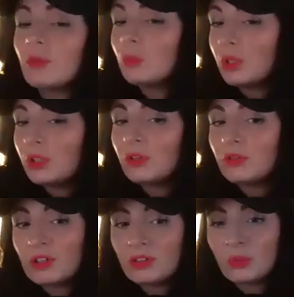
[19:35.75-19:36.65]
one of the
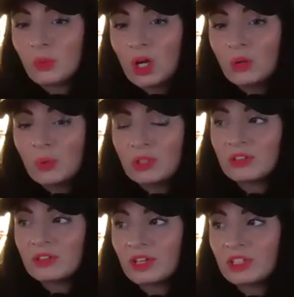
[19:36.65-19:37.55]
reasons why we
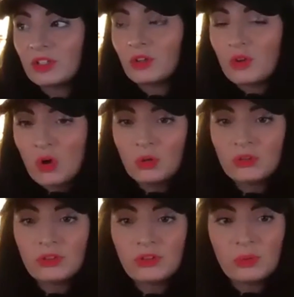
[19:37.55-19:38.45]
decided
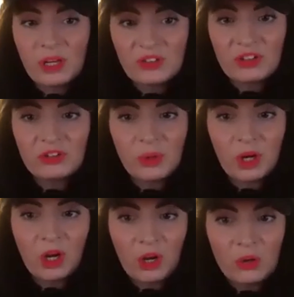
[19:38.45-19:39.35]
not to actually do a
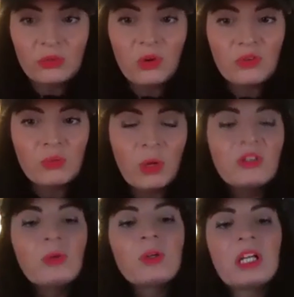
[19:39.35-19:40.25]
close off of
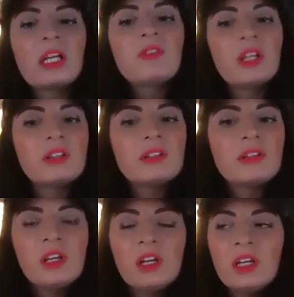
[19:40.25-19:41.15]
when you can add events.
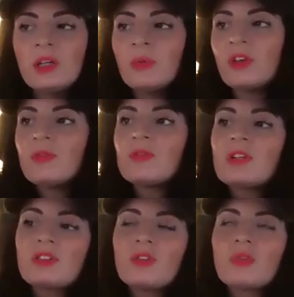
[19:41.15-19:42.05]
There was other
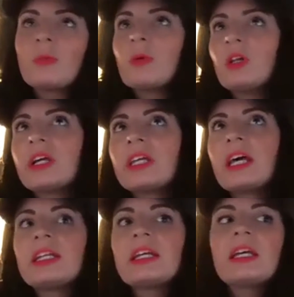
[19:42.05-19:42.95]
reasons when we were looking
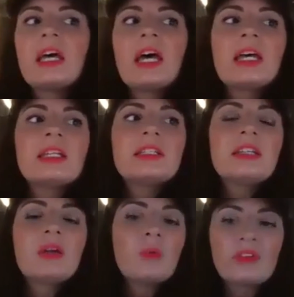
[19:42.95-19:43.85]
at it, and
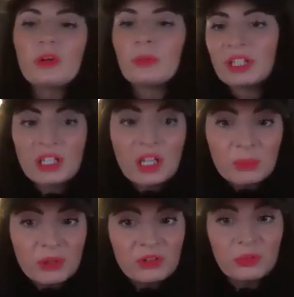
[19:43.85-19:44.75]
it wasn't about the
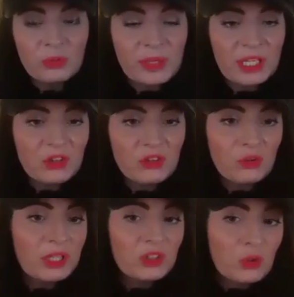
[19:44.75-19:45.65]
numbers, it was making
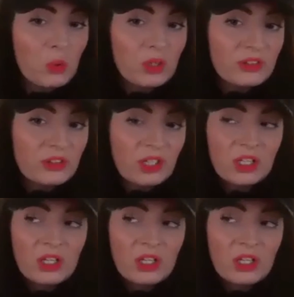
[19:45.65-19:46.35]
sure we had the quality.